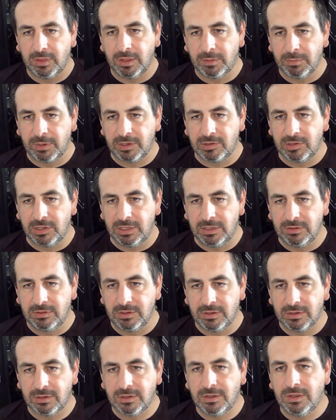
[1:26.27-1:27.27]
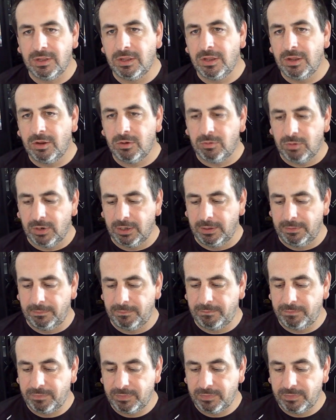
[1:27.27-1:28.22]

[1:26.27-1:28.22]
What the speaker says: That makes it easier. Right.